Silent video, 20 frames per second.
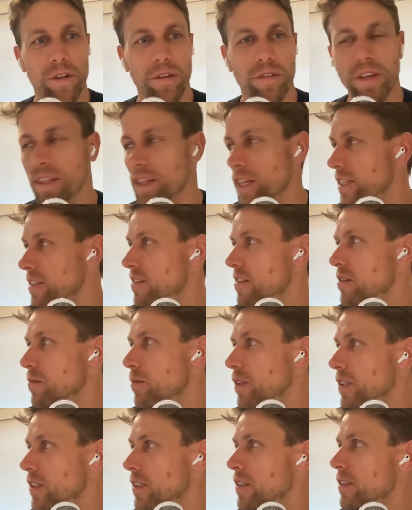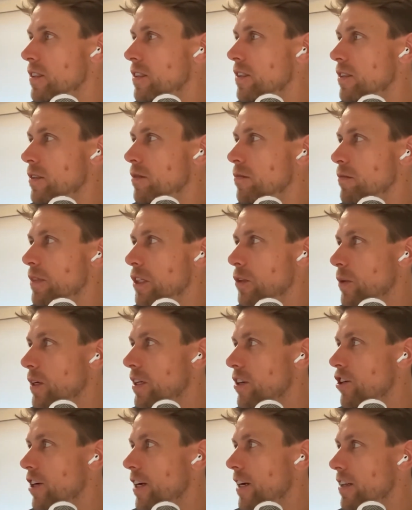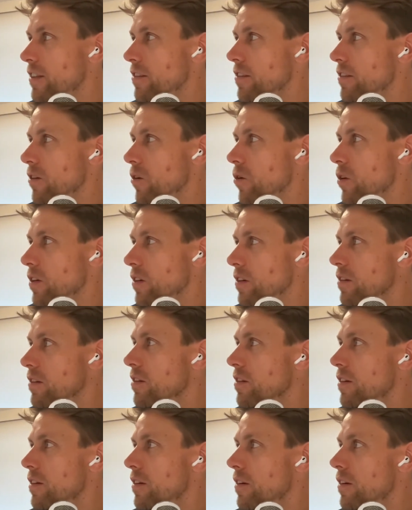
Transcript: you think that's similar between shares and tokens?